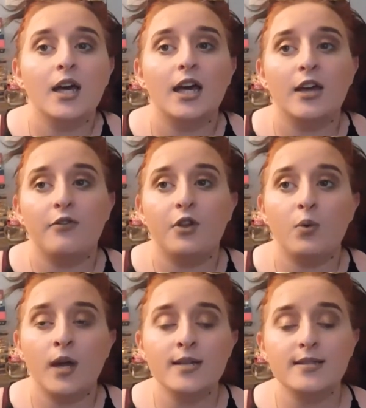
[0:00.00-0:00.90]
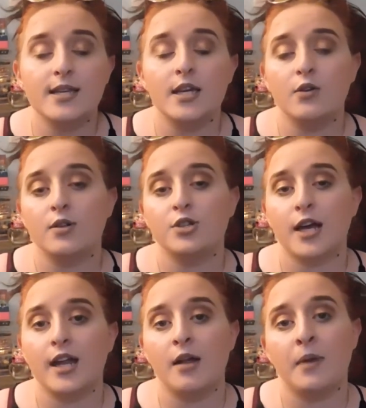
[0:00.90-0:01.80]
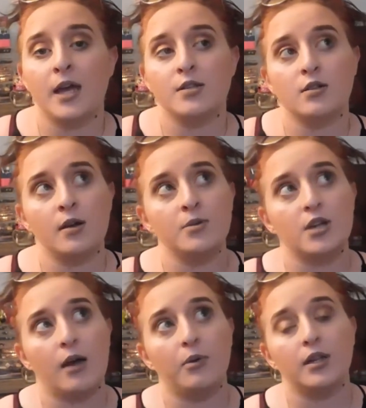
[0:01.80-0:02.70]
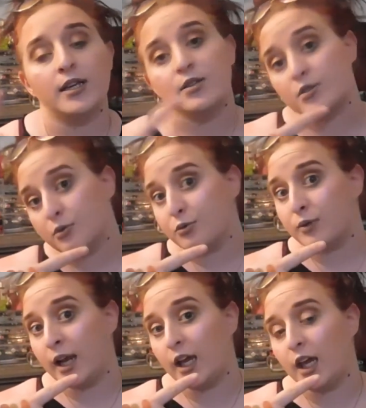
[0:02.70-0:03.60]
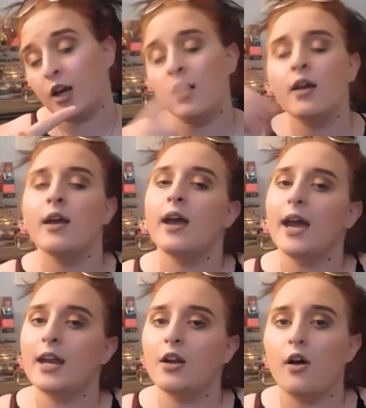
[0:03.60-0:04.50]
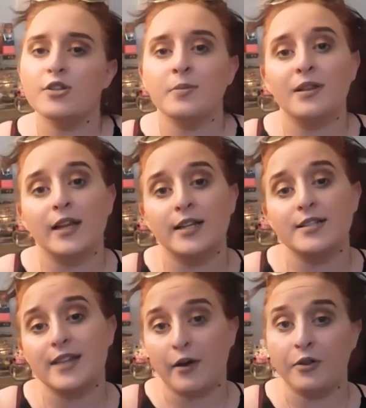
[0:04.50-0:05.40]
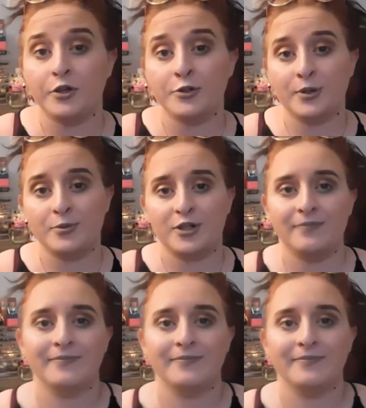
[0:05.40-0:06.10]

If you want to see it, you can check it out on my Instagram, which I will list right here, and it'll also be linked down in the description.